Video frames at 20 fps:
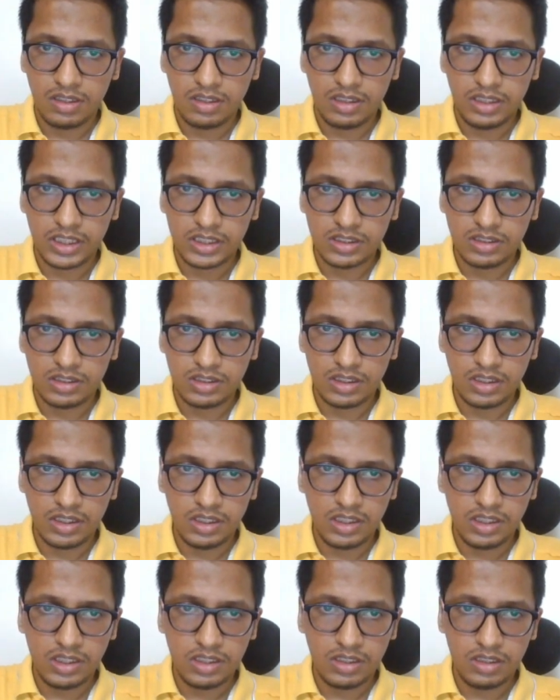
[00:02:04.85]
Let's
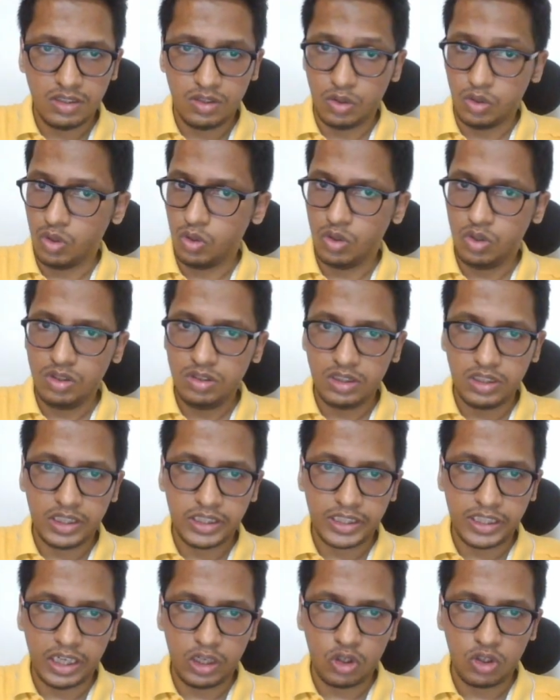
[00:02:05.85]
see. No,
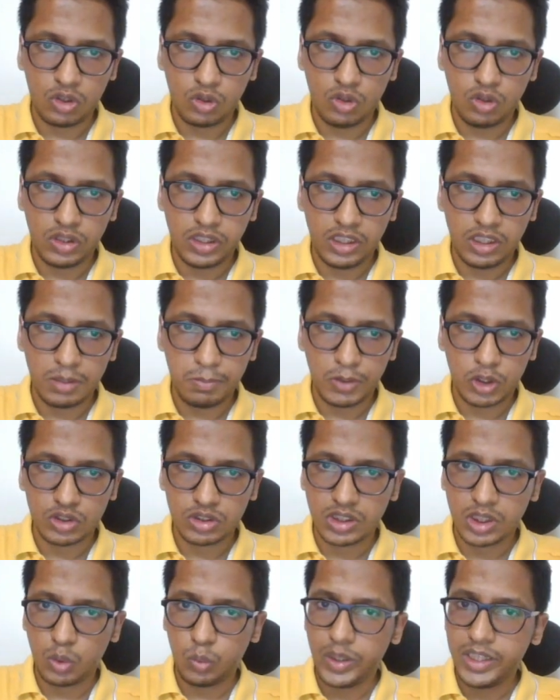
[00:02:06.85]
it cannot go here because
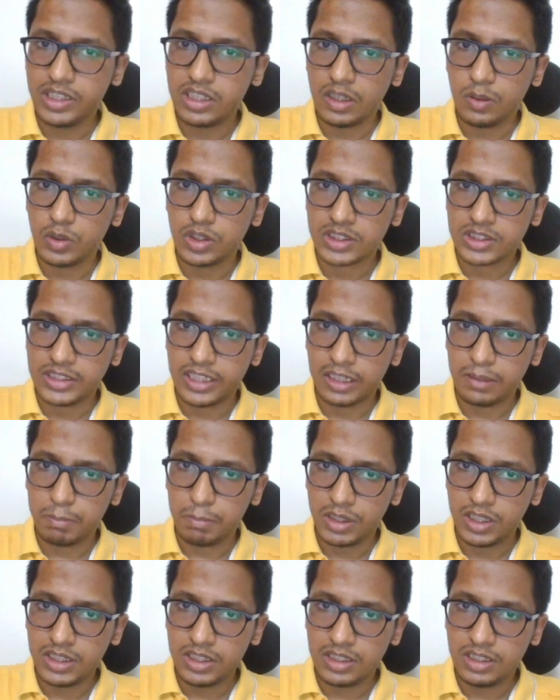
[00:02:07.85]
the queen covers that
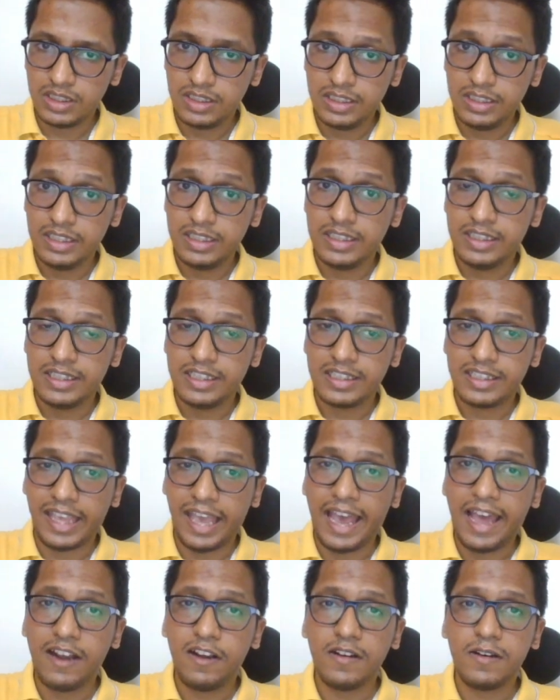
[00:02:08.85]
path.
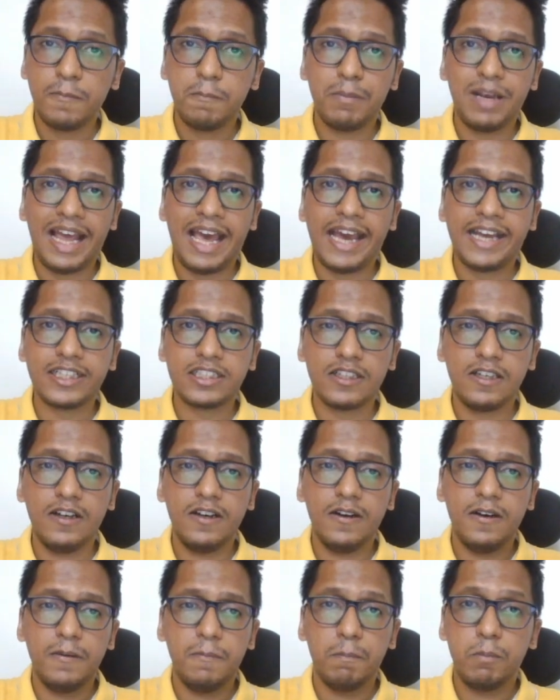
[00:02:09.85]
Can white
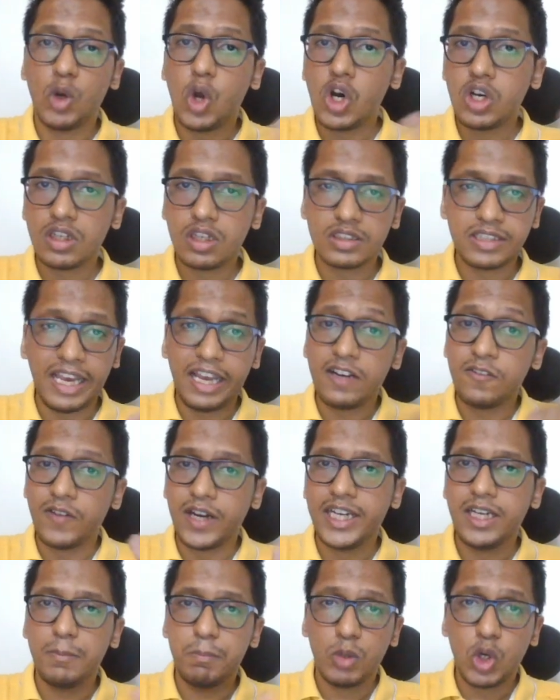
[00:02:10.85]

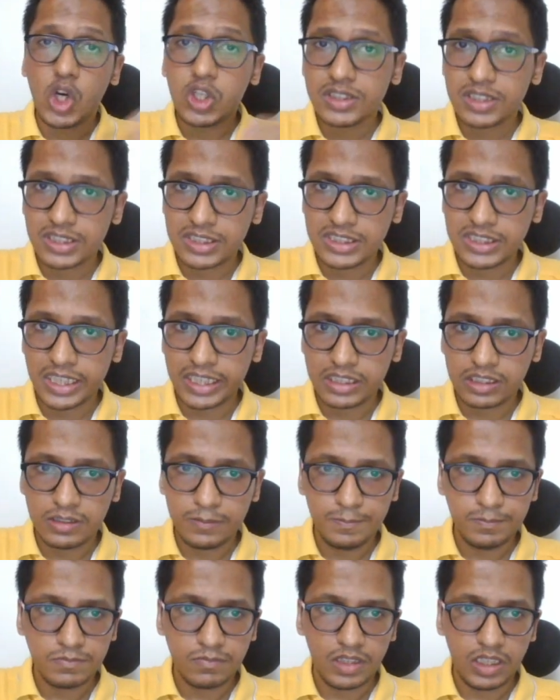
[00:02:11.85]
block the check?
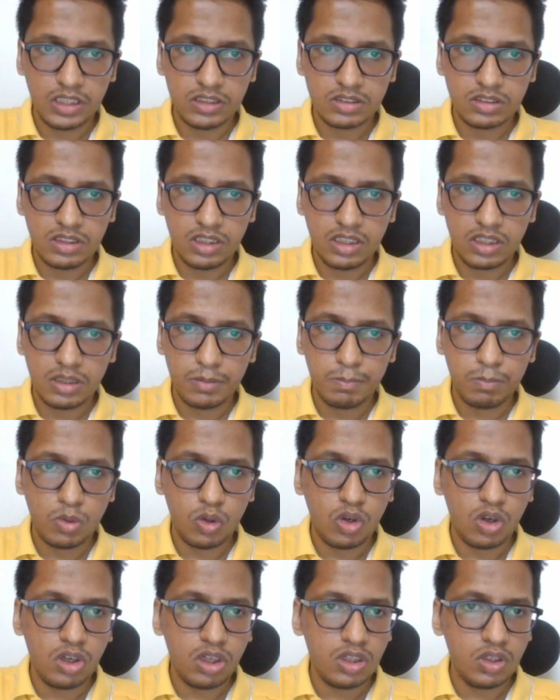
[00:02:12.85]
Is there a
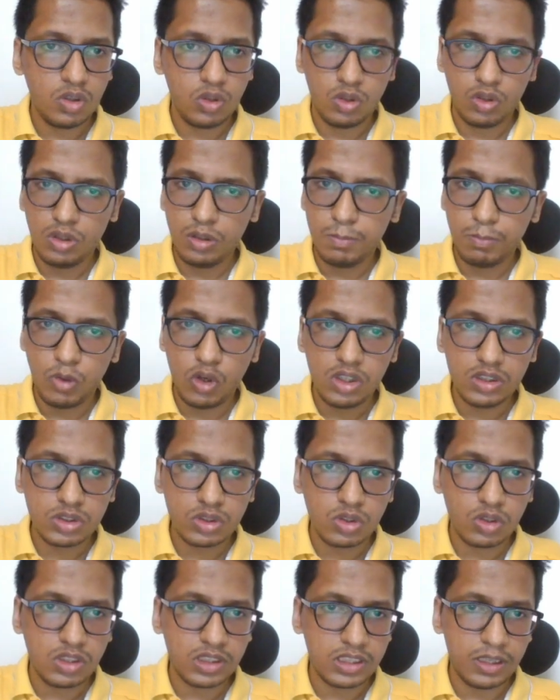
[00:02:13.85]
pawn? No, pawns
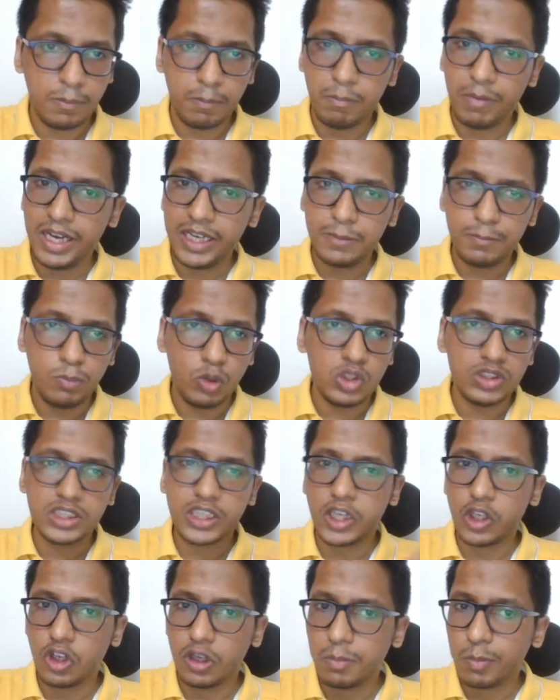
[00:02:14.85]
don't come back. Pawns
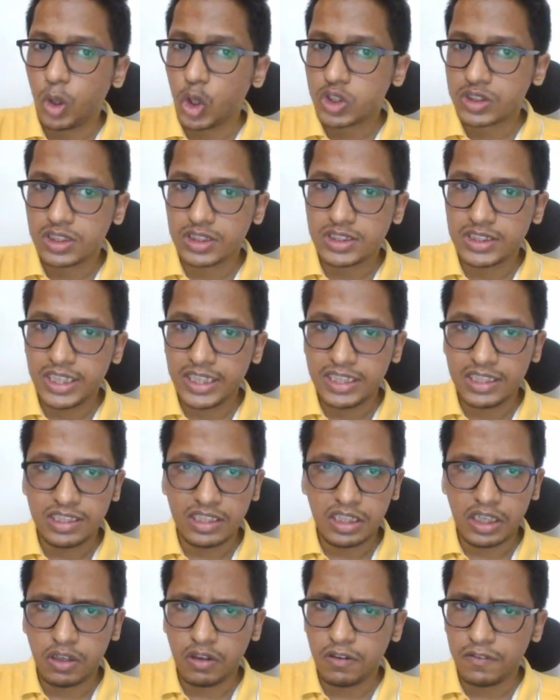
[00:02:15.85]
cannot block the check.
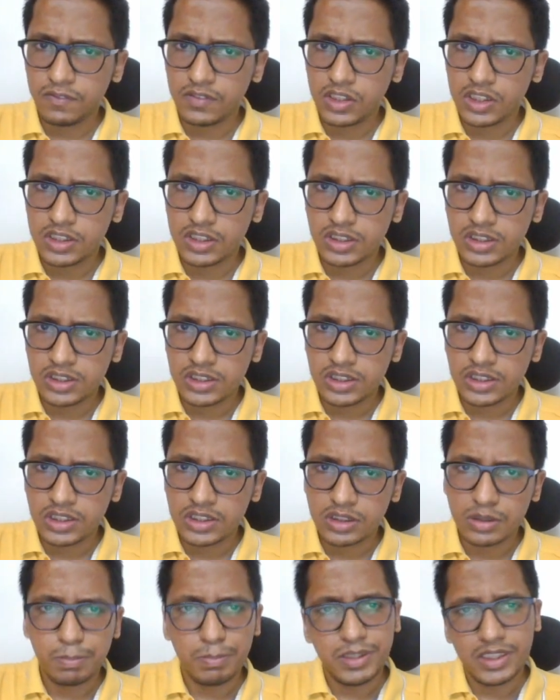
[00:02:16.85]
None of
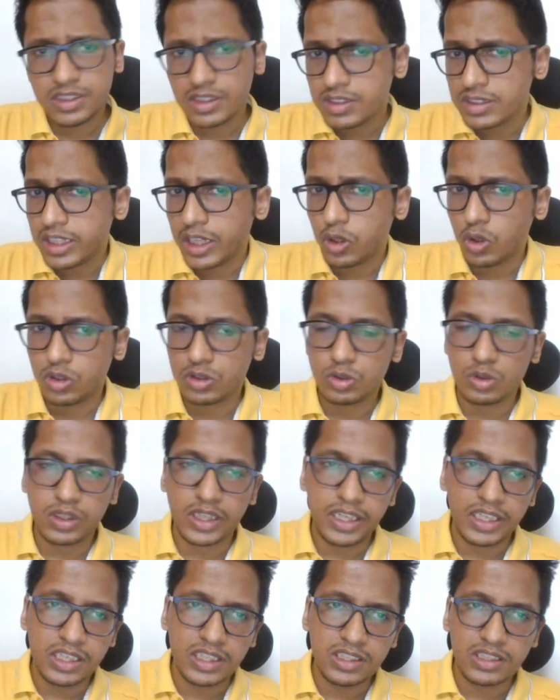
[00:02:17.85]
these pieces can also
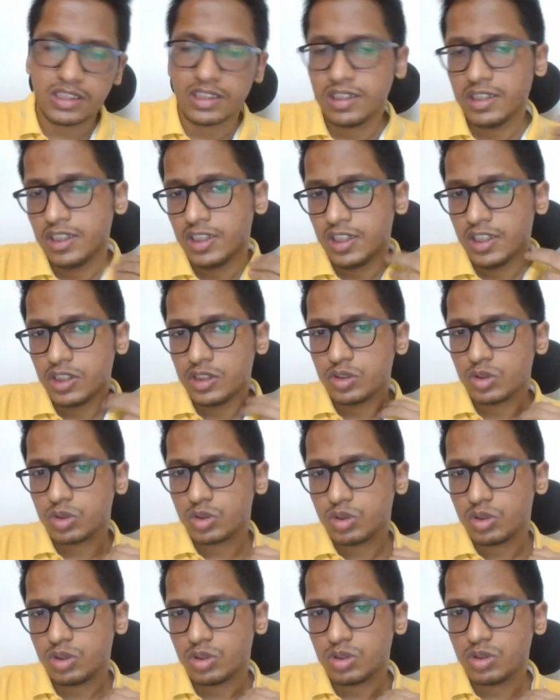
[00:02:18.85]
get in,
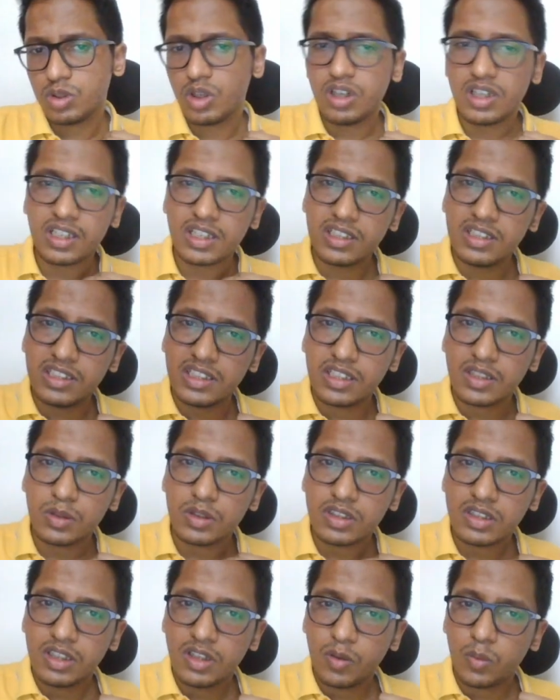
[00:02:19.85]
so not really.
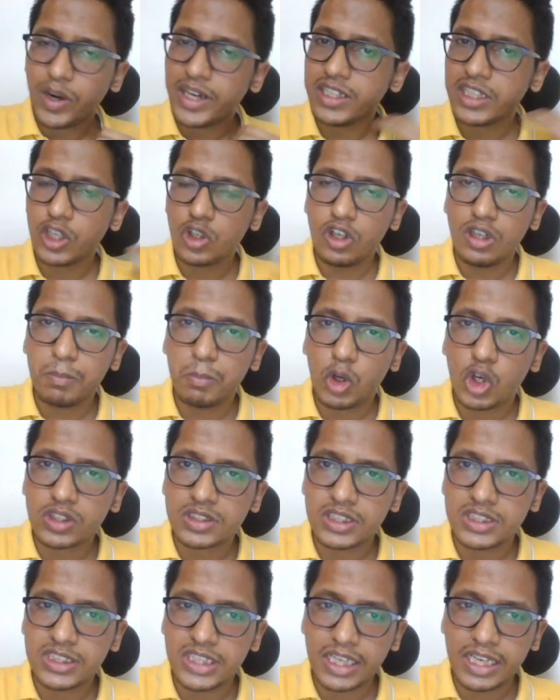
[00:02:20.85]
White cannot block
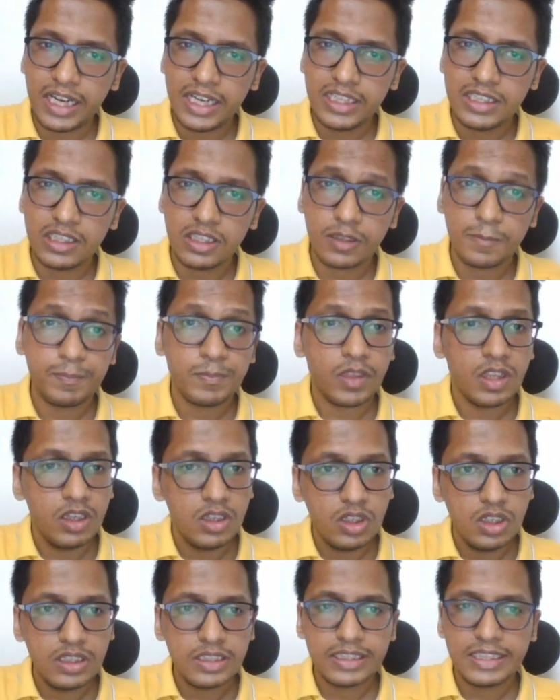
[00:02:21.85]
the check either.
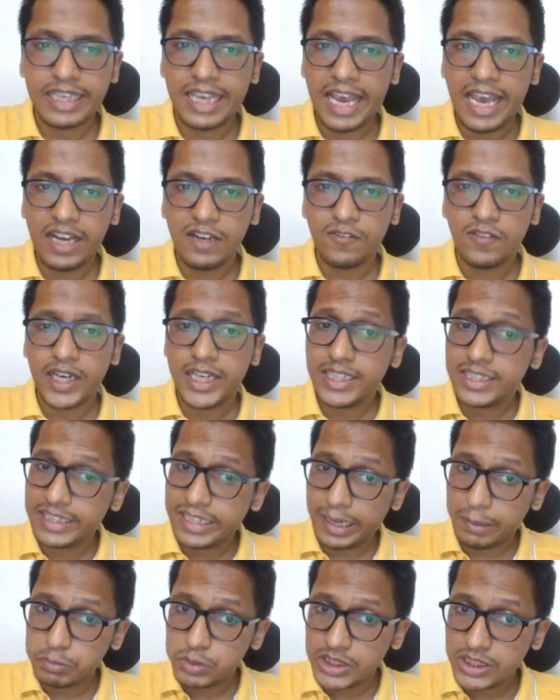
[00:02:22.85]
Can white
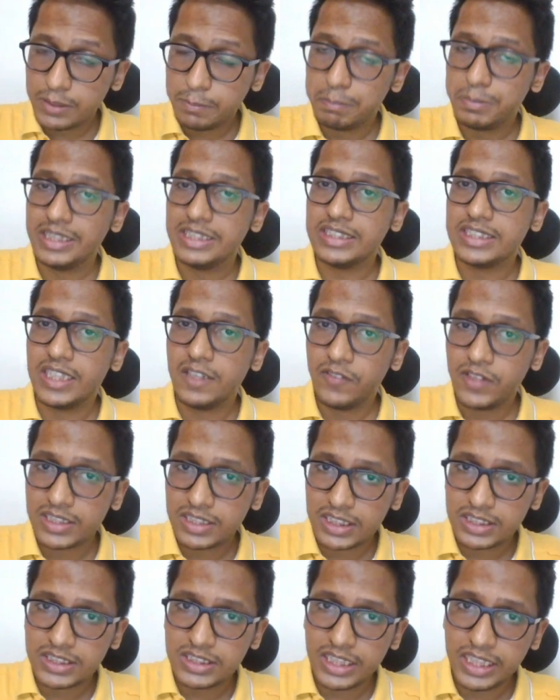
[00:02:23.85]
capture the piece giving
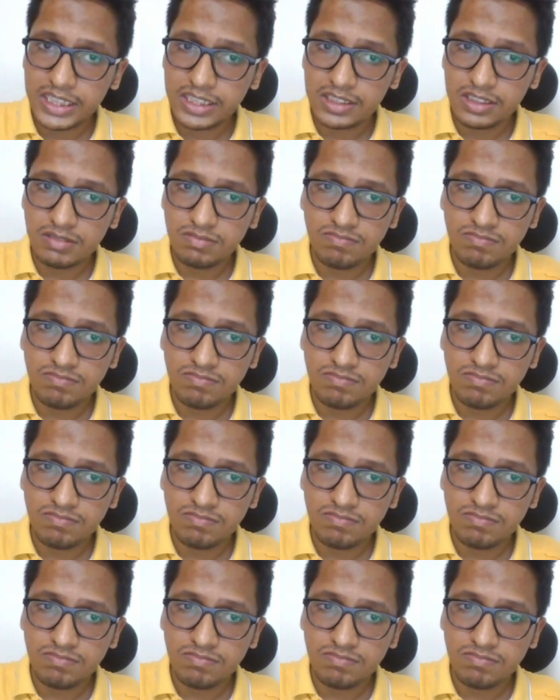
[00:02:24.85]
the check?